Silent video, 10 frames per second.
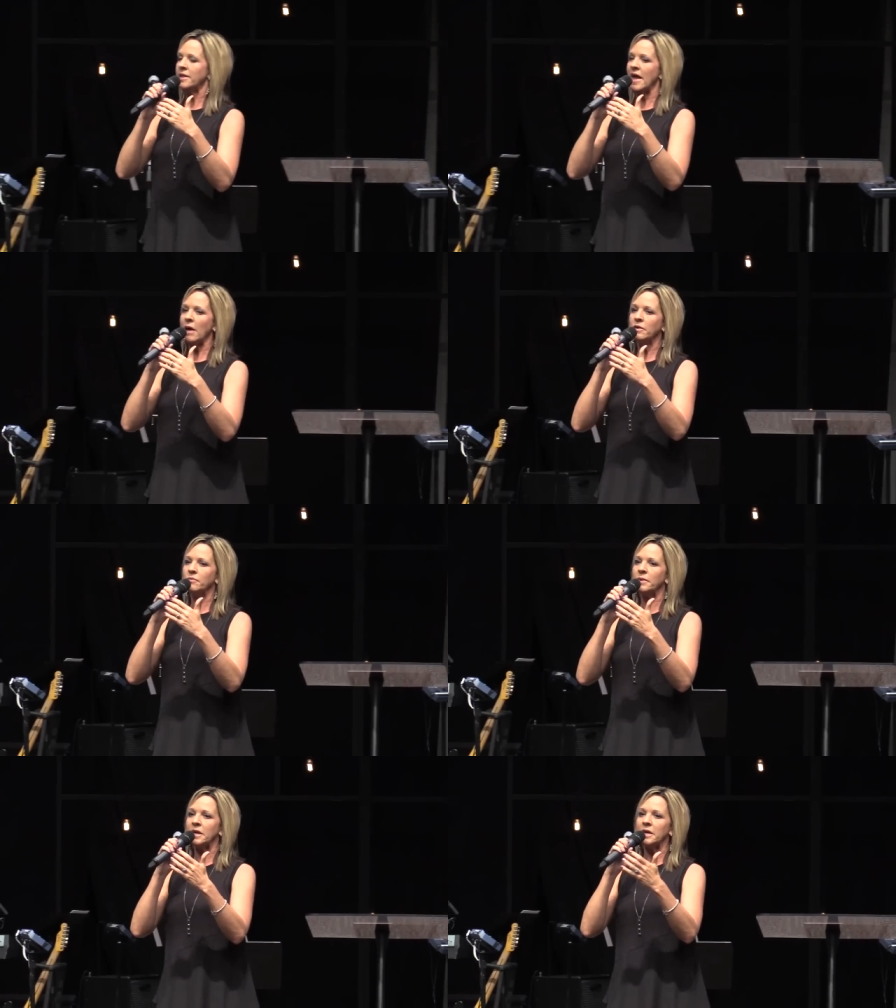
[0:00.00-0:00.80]
that
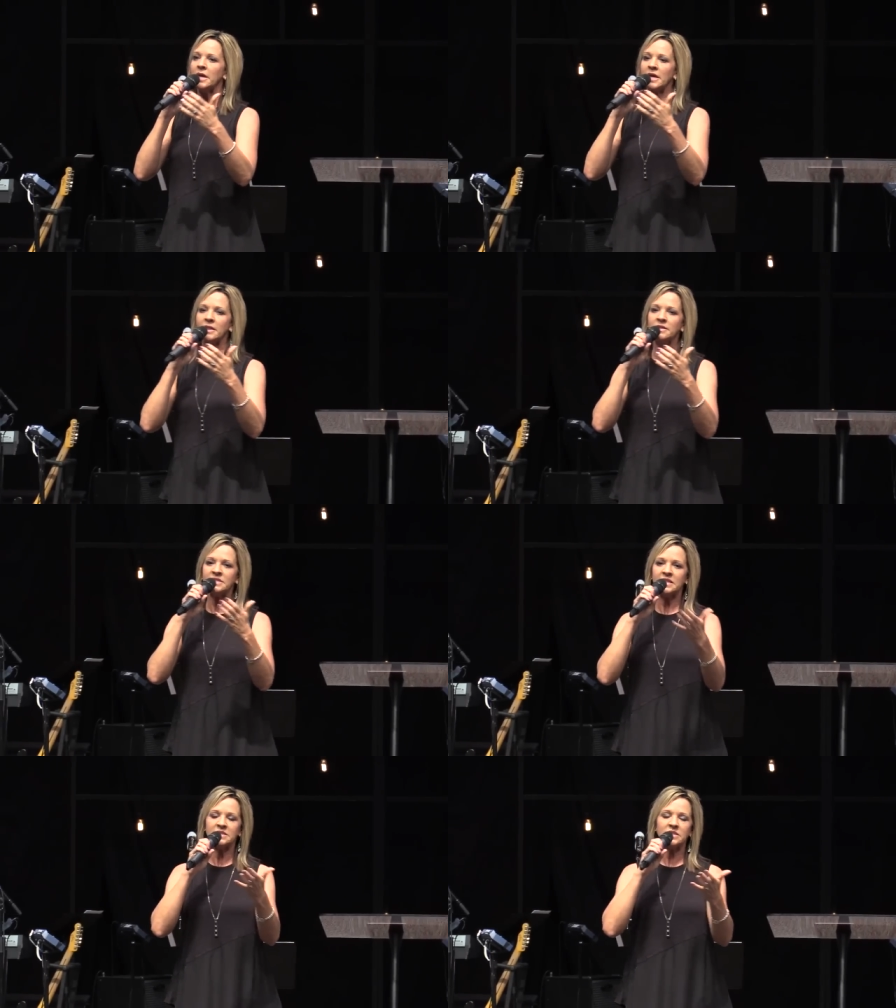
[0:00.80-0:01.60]
would be in the
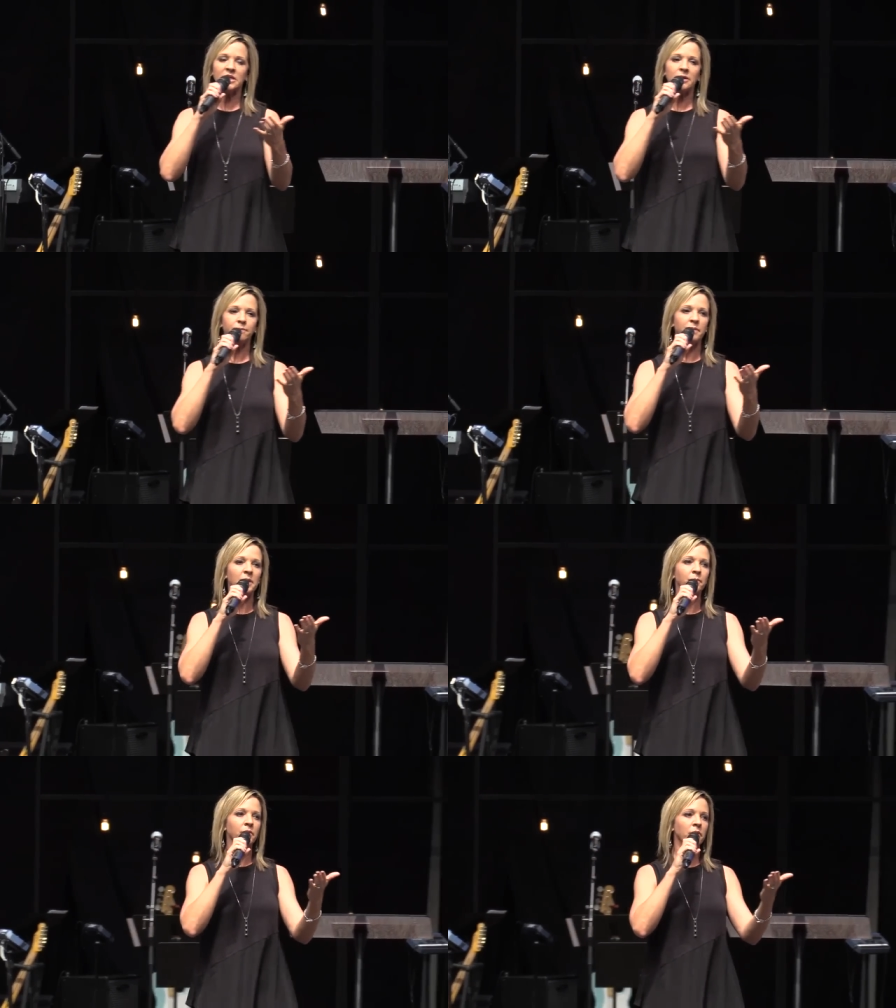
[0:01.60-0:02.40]
sense of
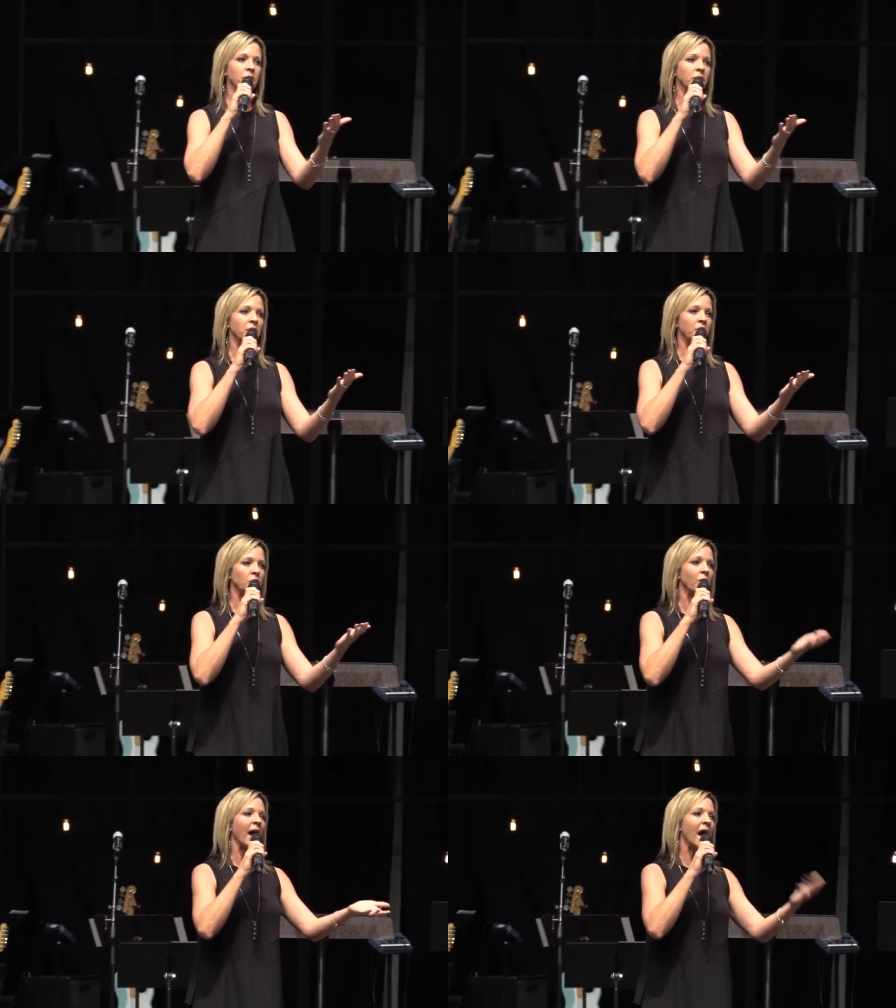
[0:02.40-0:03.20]
people
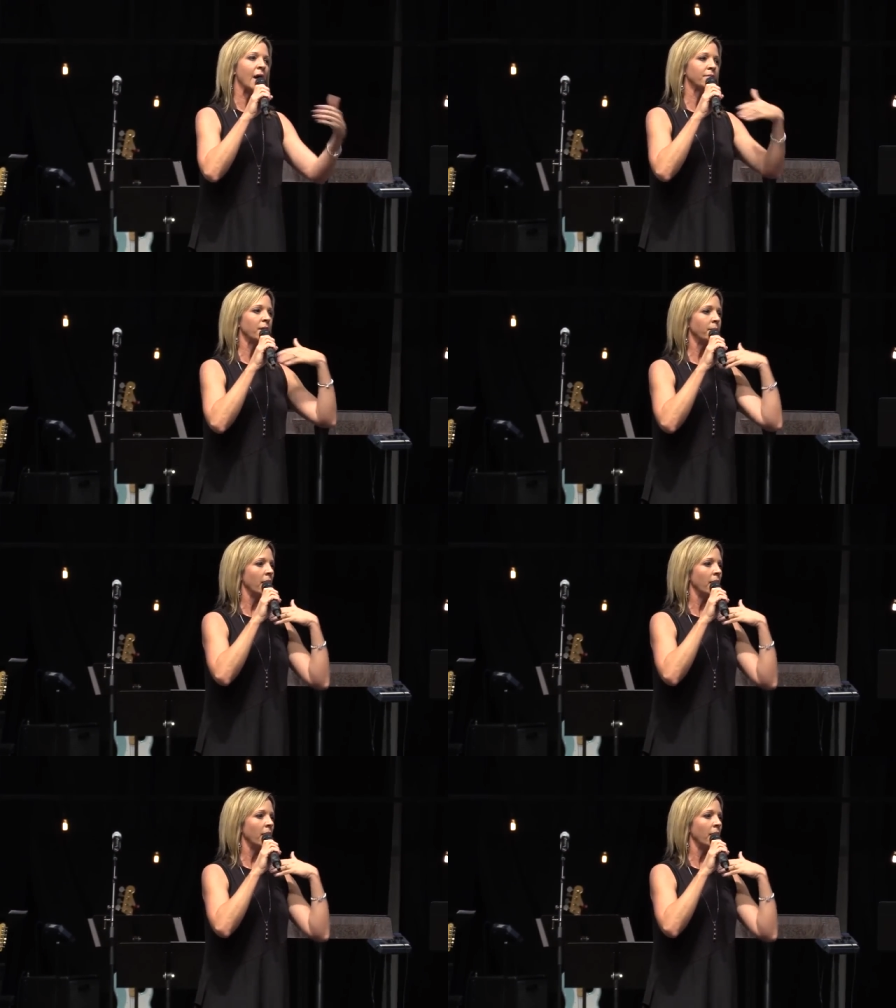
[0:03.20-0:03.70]
who have